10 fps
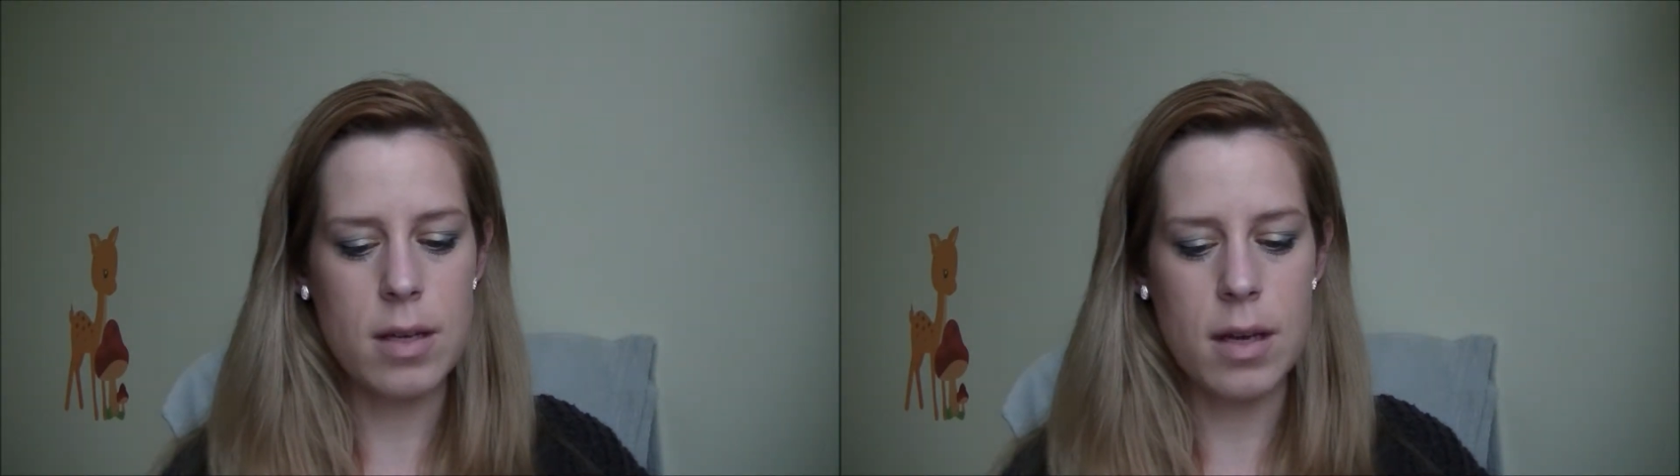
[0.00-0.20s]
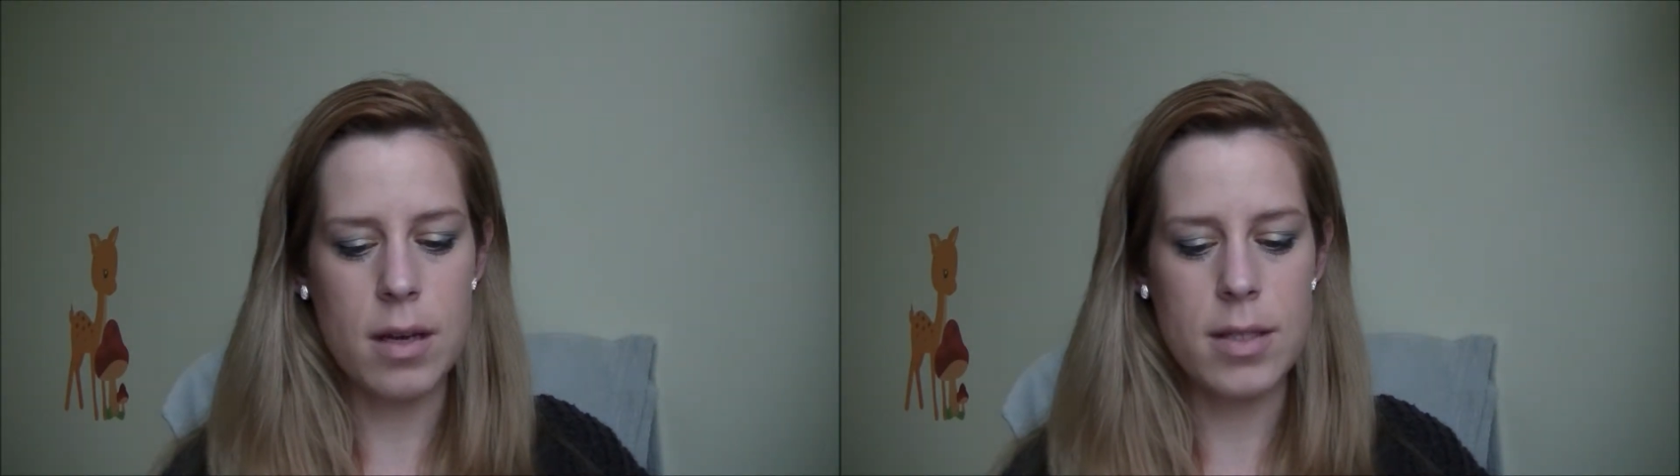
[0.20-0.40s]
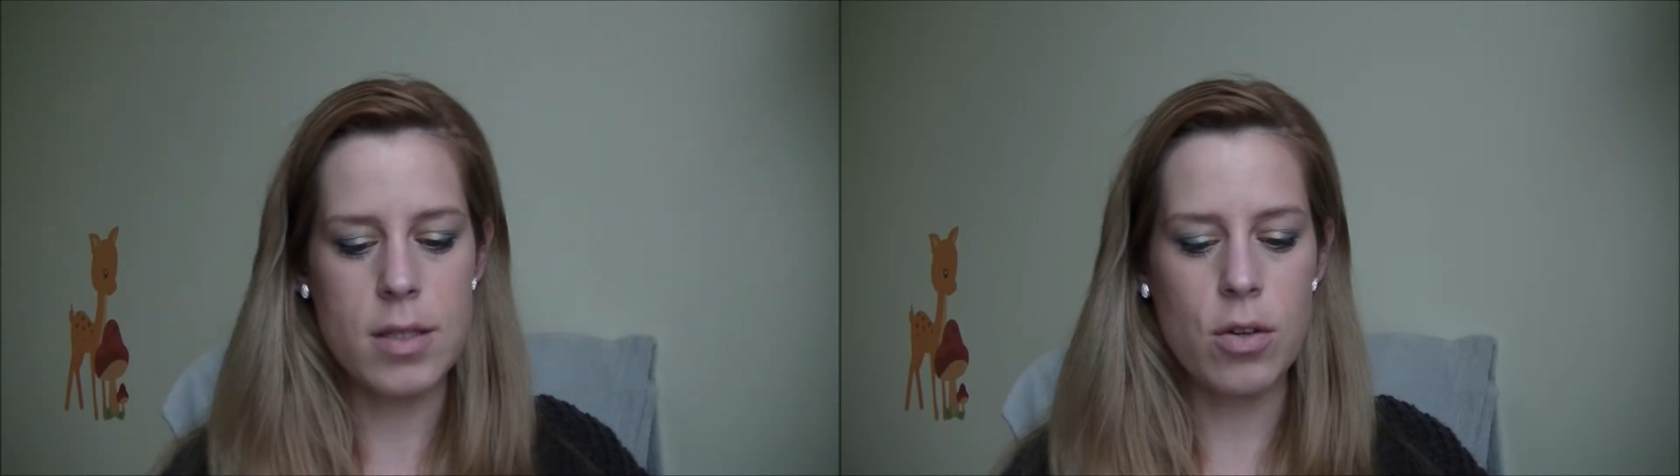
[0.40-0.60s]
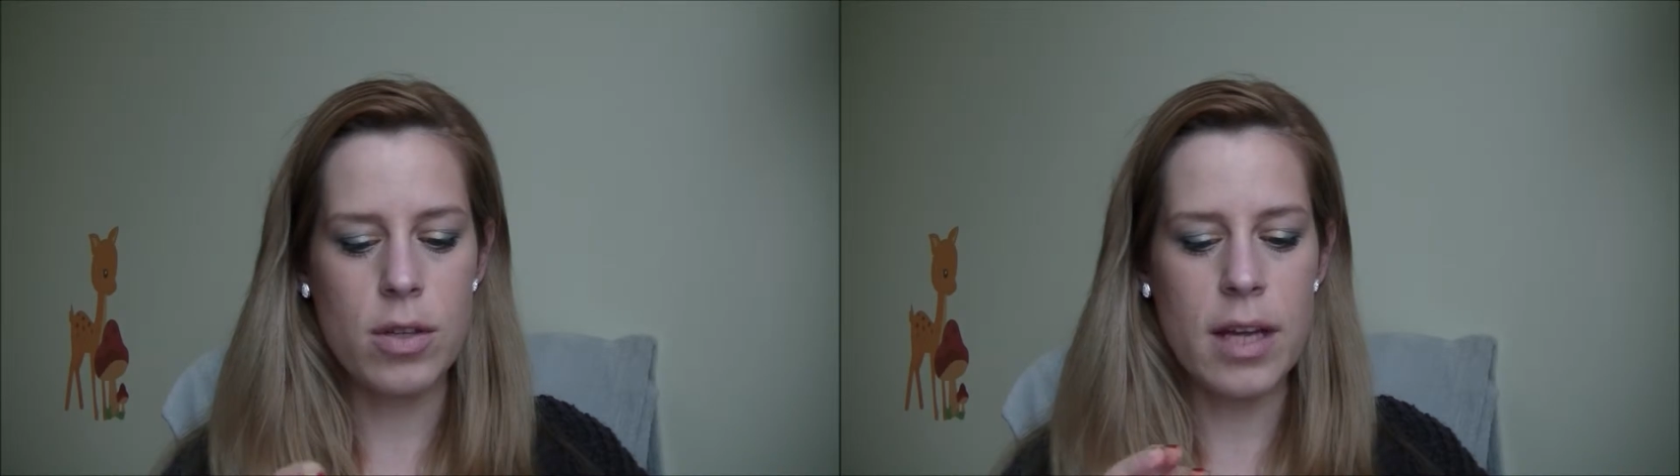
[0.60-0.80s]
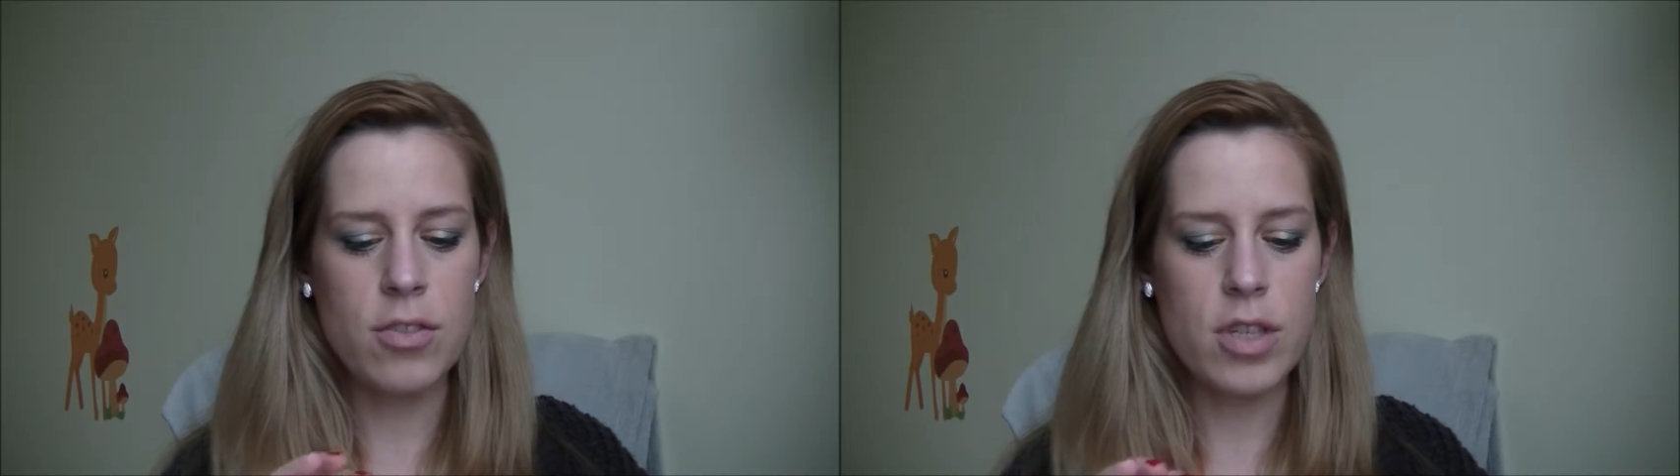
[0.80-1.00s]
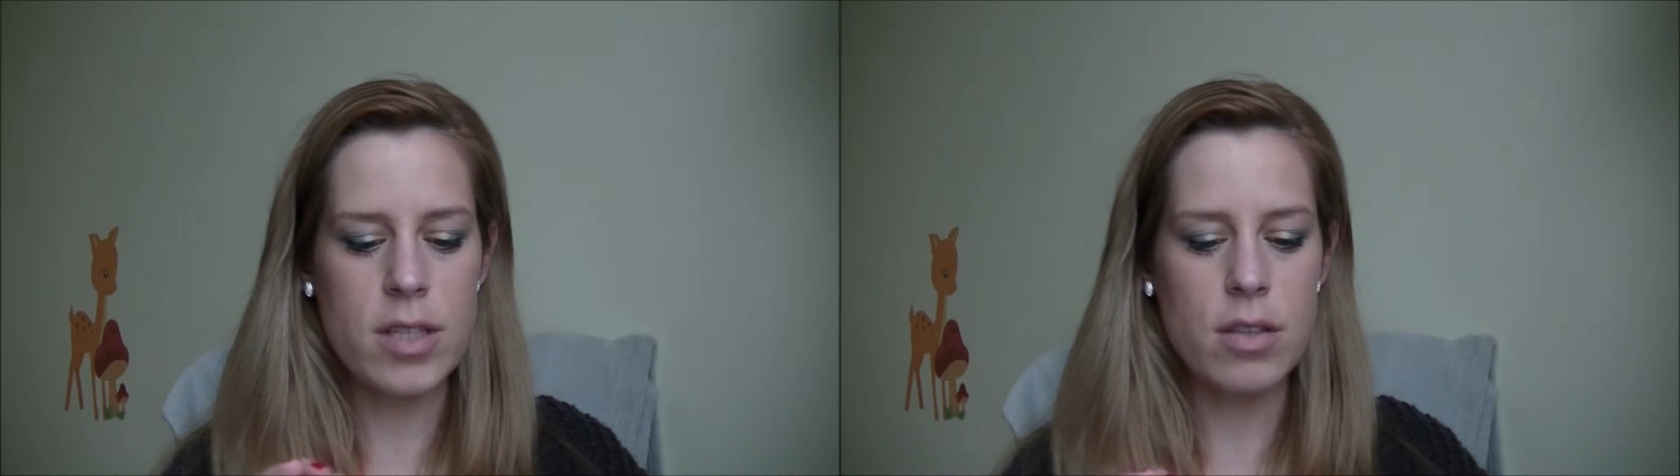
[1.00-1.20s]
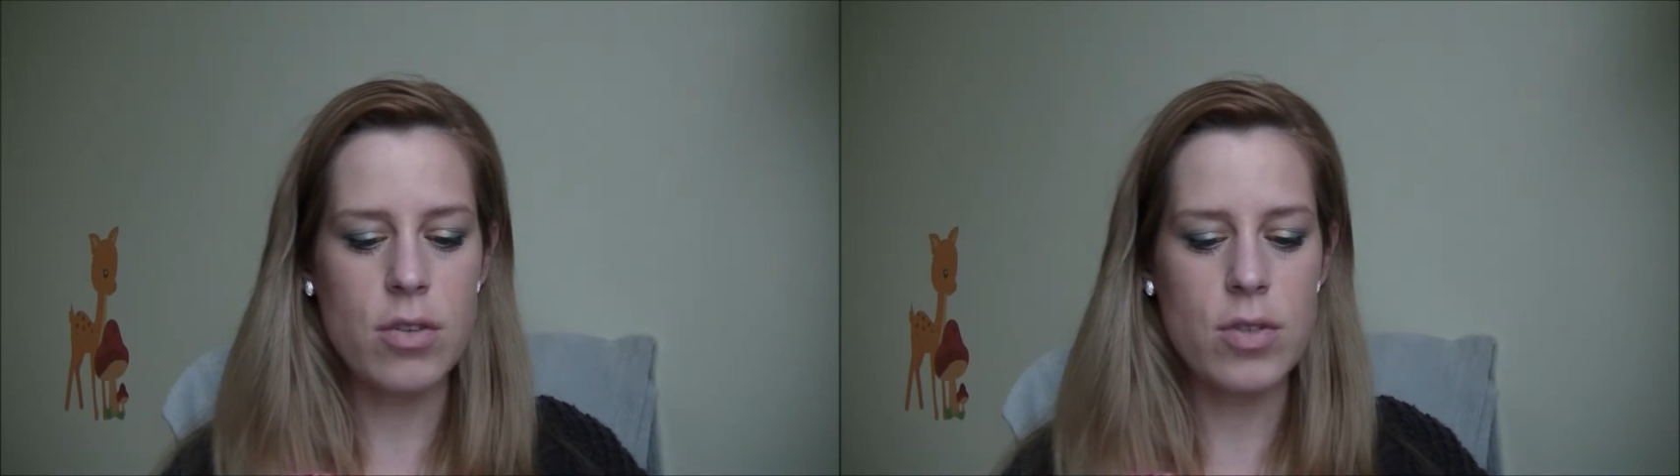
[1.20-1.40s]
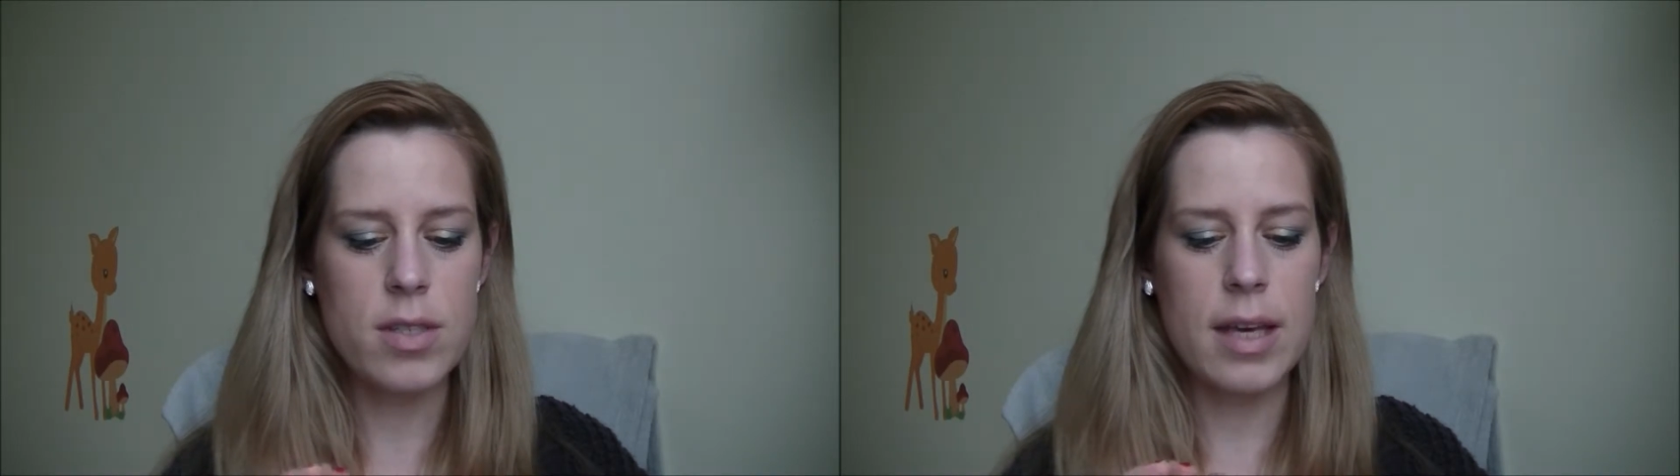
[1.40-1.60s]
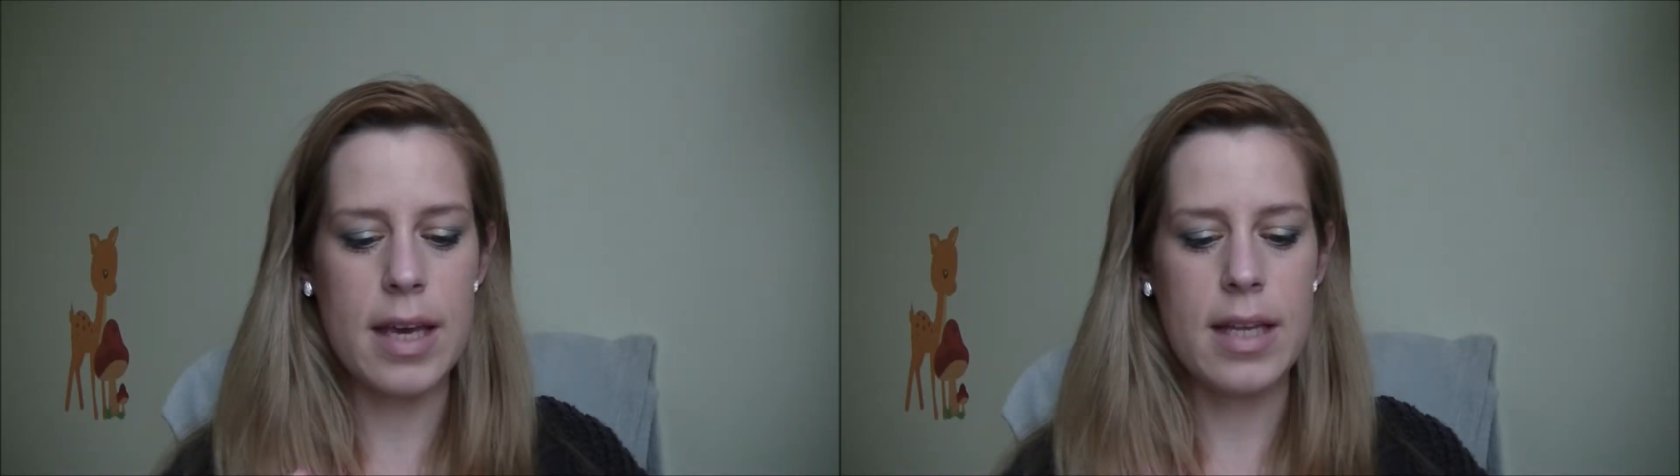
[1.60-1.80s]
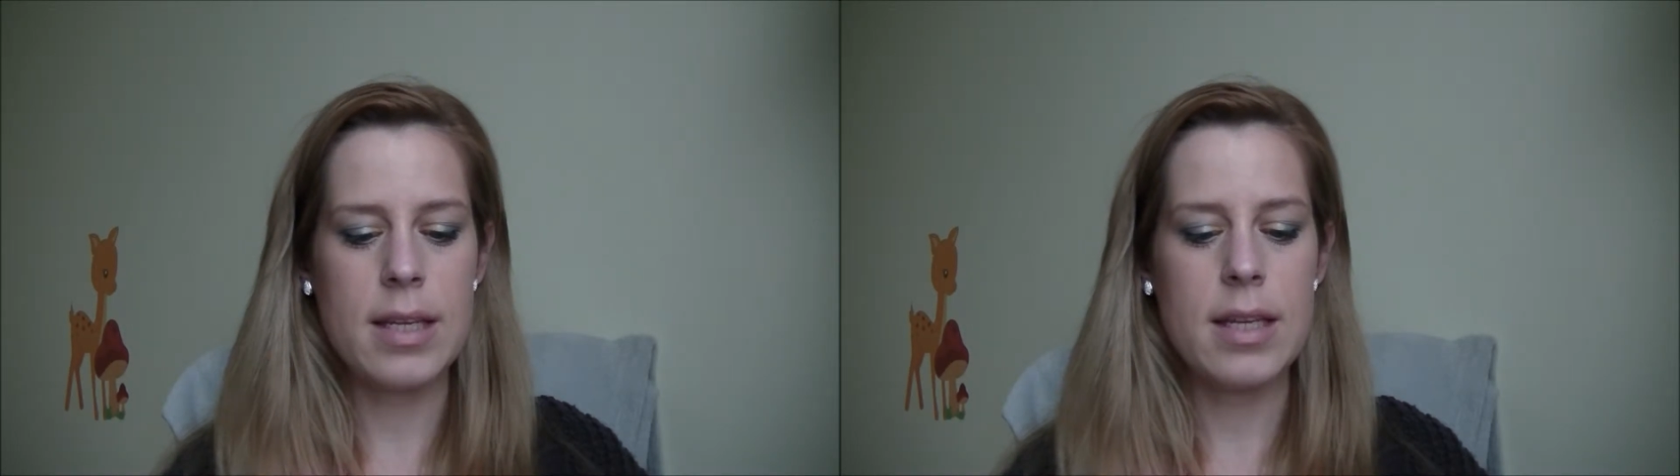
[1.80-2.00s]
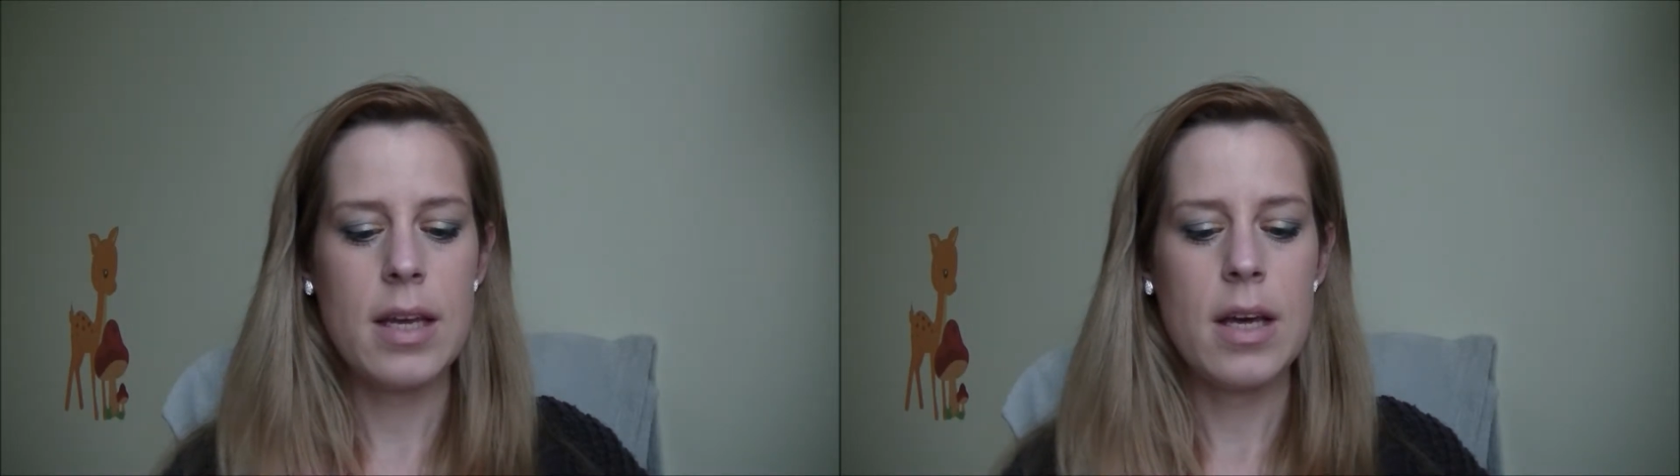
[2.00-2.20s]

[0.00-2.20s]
It's called Undress Your Skin,